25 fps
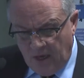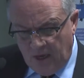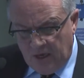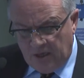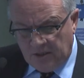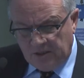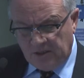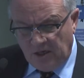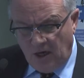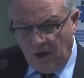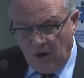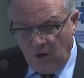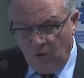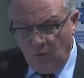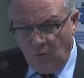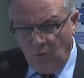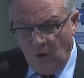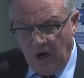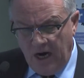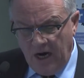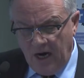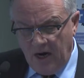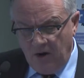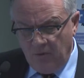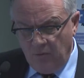
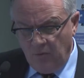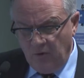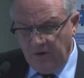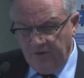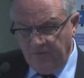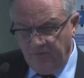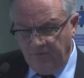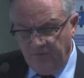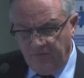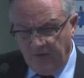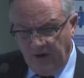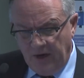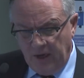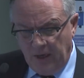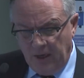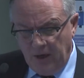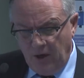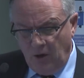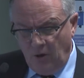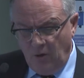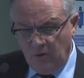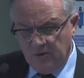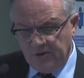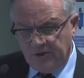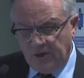So we've
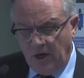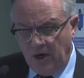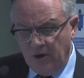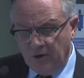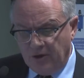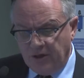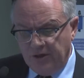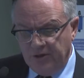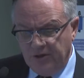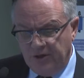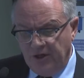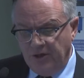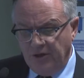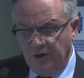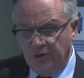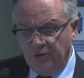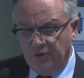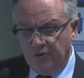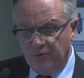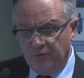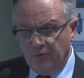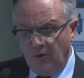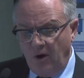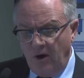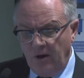also continued
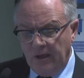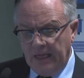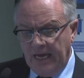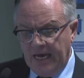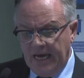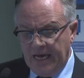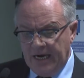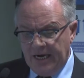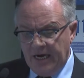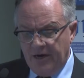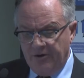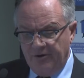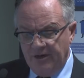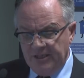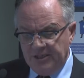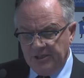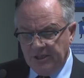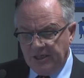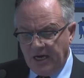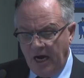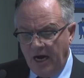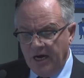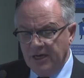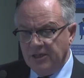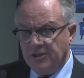to roll out our
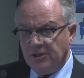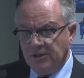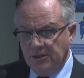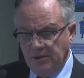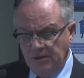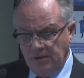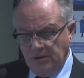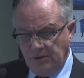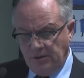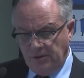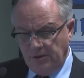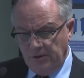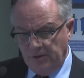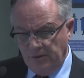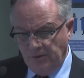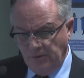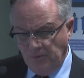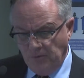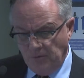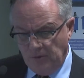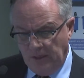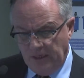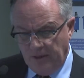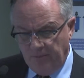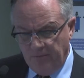education
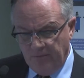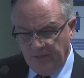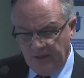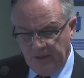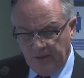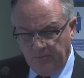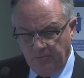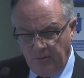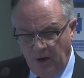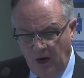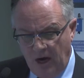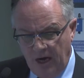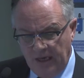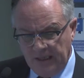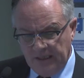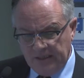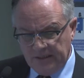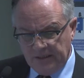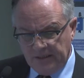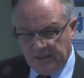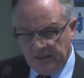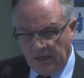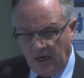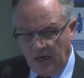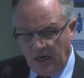to the pilot
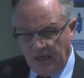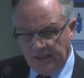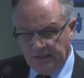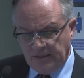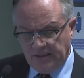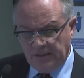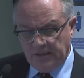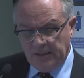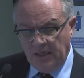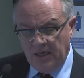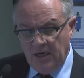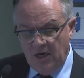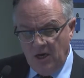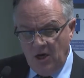sites.